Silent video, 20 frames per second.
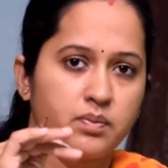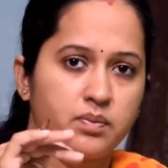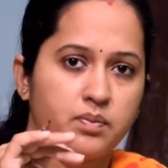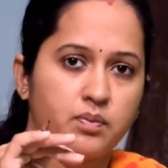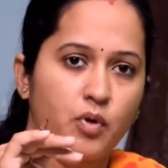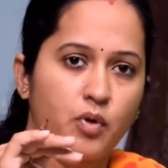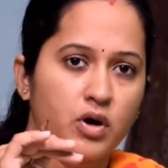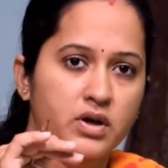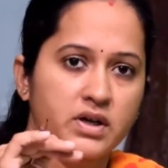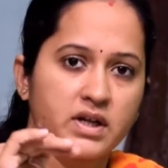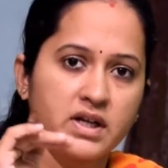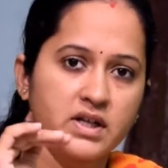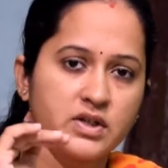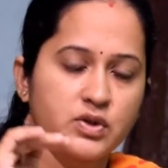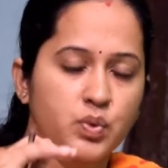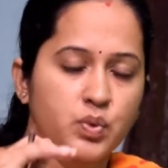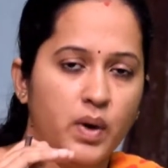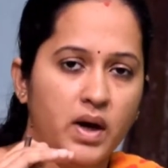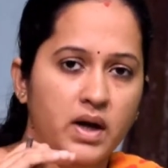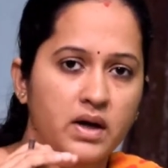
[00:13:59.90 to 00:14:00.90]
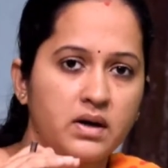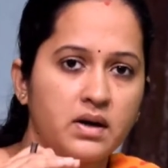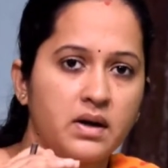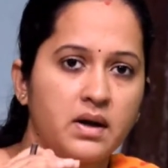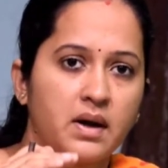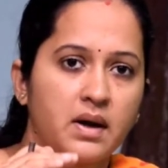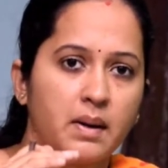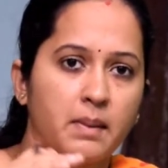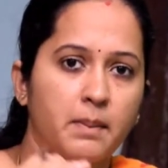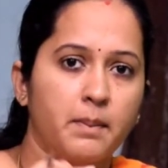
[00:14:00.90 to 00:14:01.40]
bottle is one,
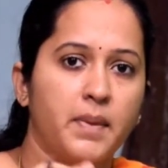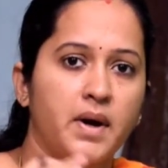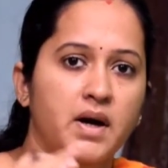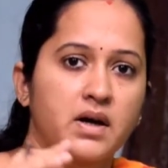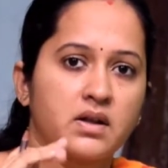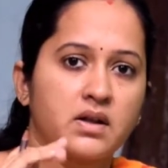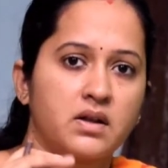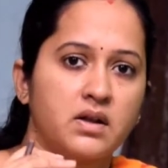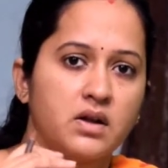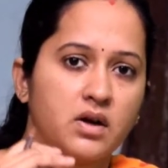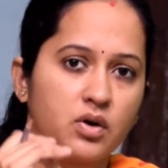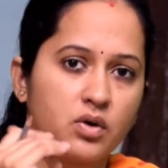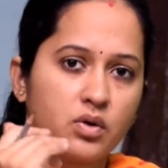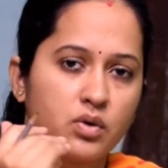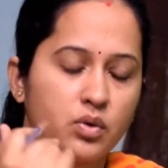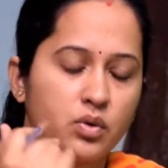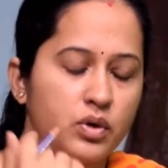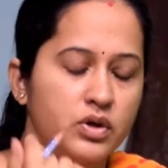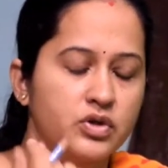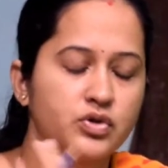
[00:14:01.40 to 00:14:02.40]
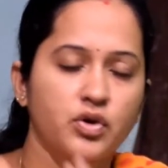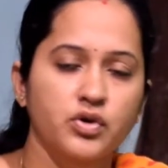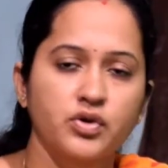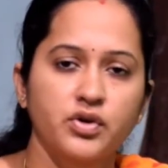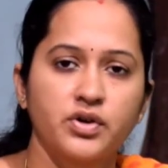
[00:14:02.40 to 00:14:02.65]
but who is going